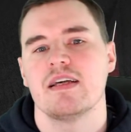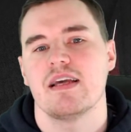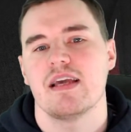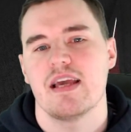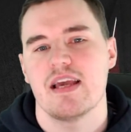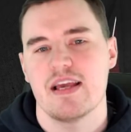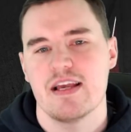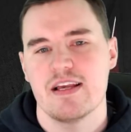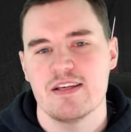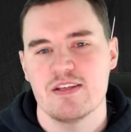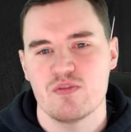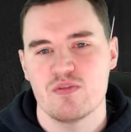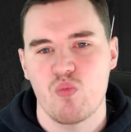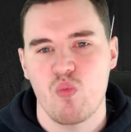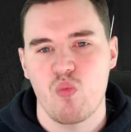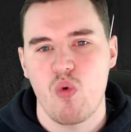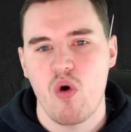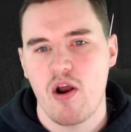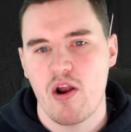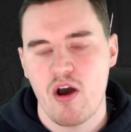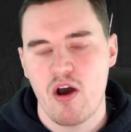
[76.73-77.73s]
is
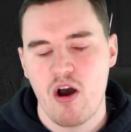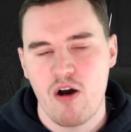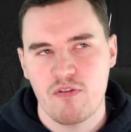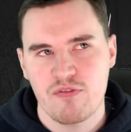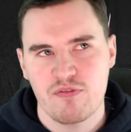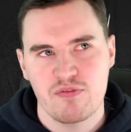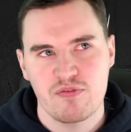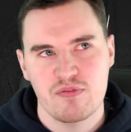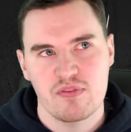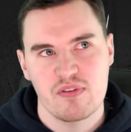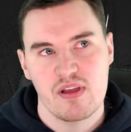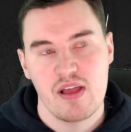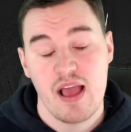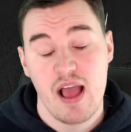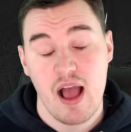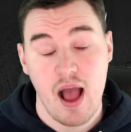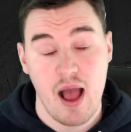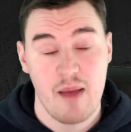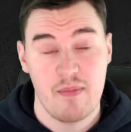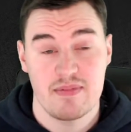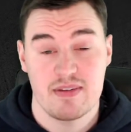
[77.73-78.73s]
one of,
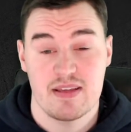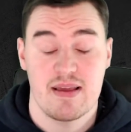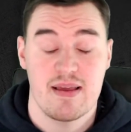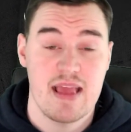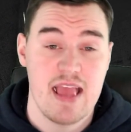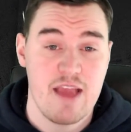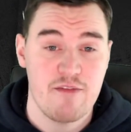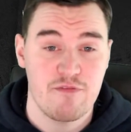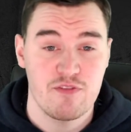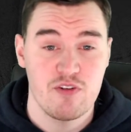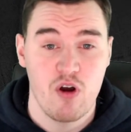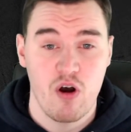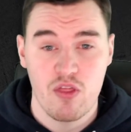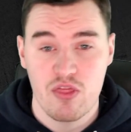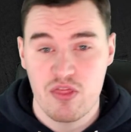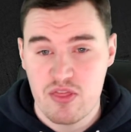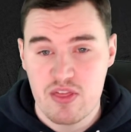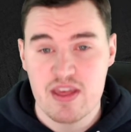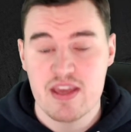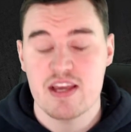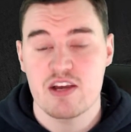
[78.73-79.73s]
if not
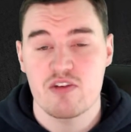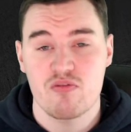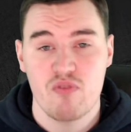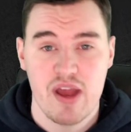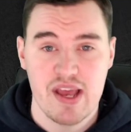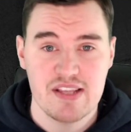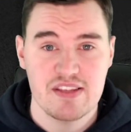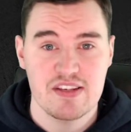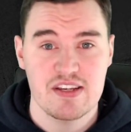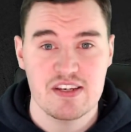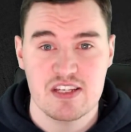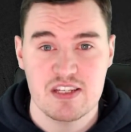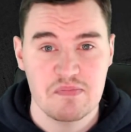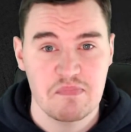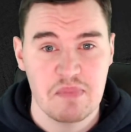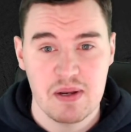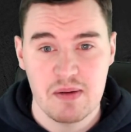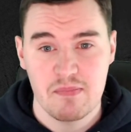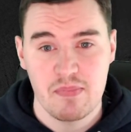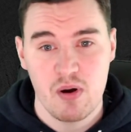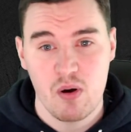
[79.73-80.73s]
the greatest
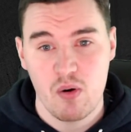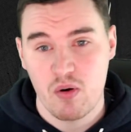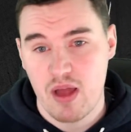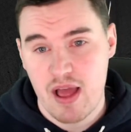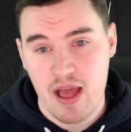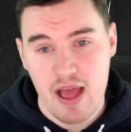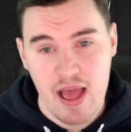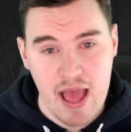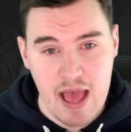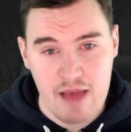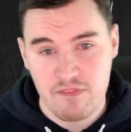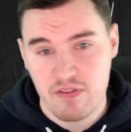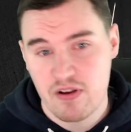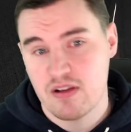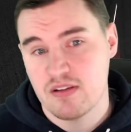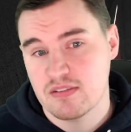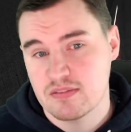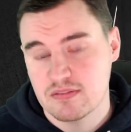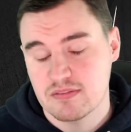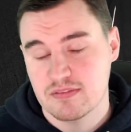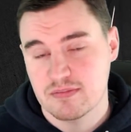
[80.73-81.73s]
spin bowler
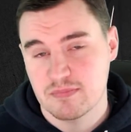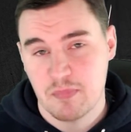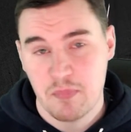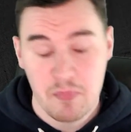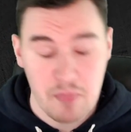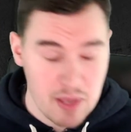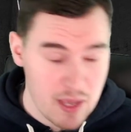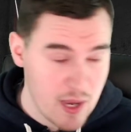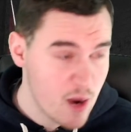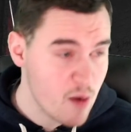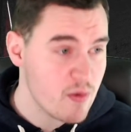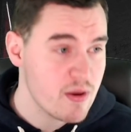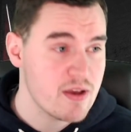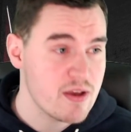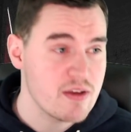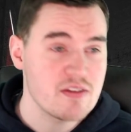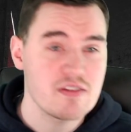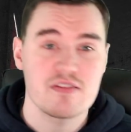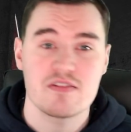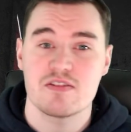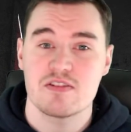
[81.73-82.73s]
ever,
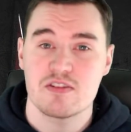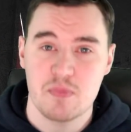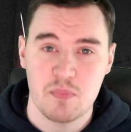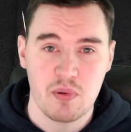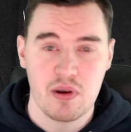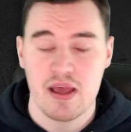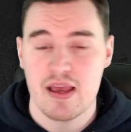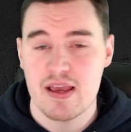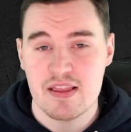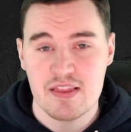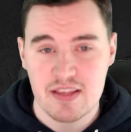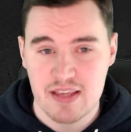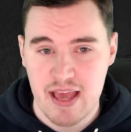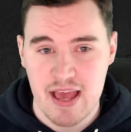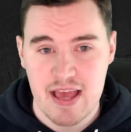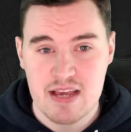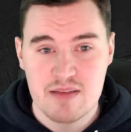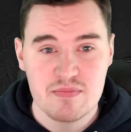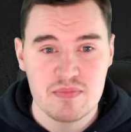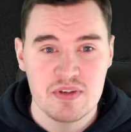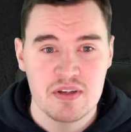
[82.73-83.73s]
period, to play the
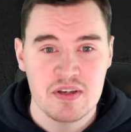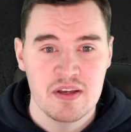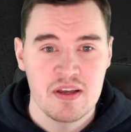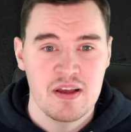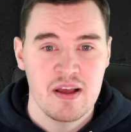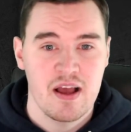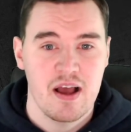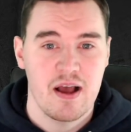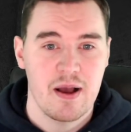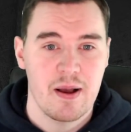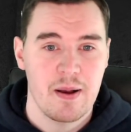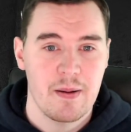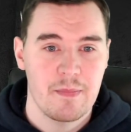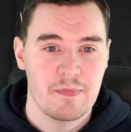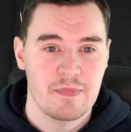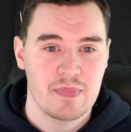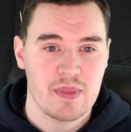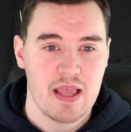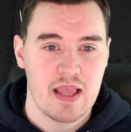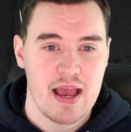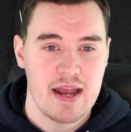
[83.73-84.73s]
game.
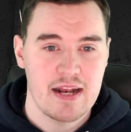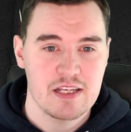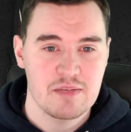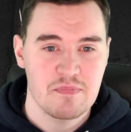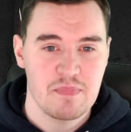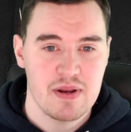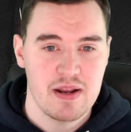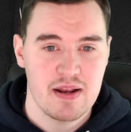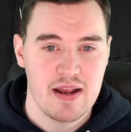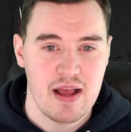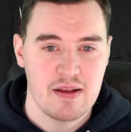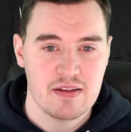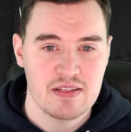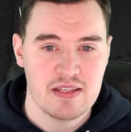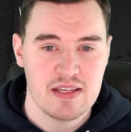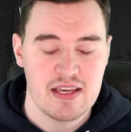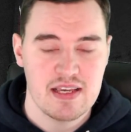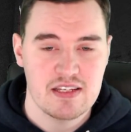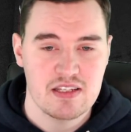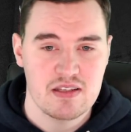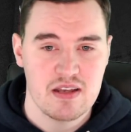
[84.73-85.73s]
And it's been announced that
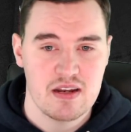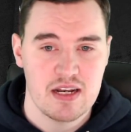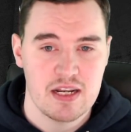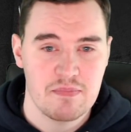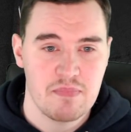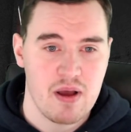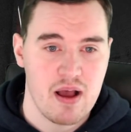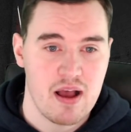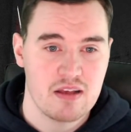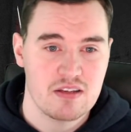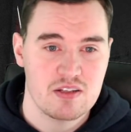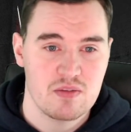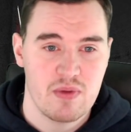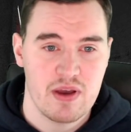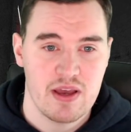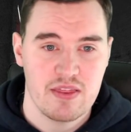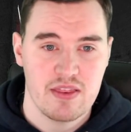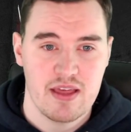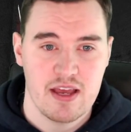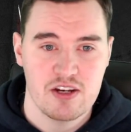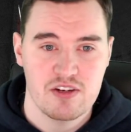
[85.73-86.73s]
he's suddenly passed away
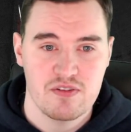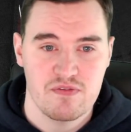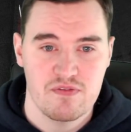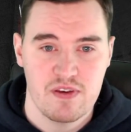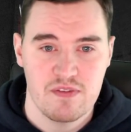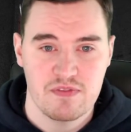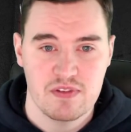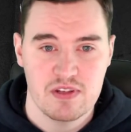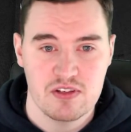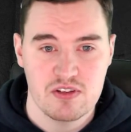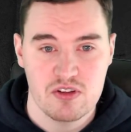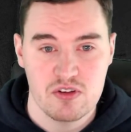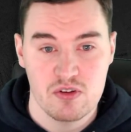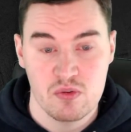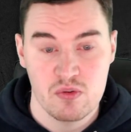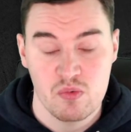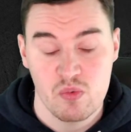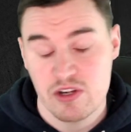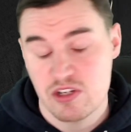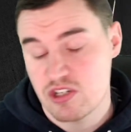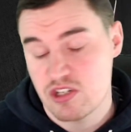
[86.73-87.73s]
at the age of 52,
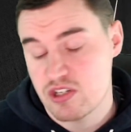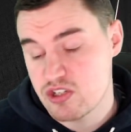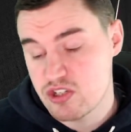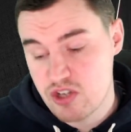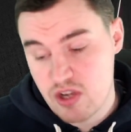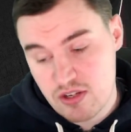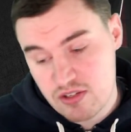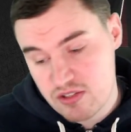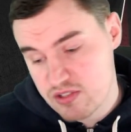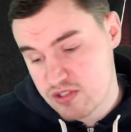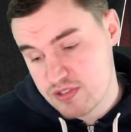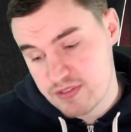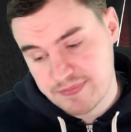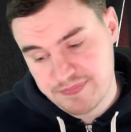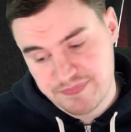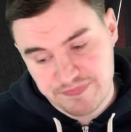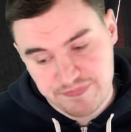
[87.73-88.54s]
which is just,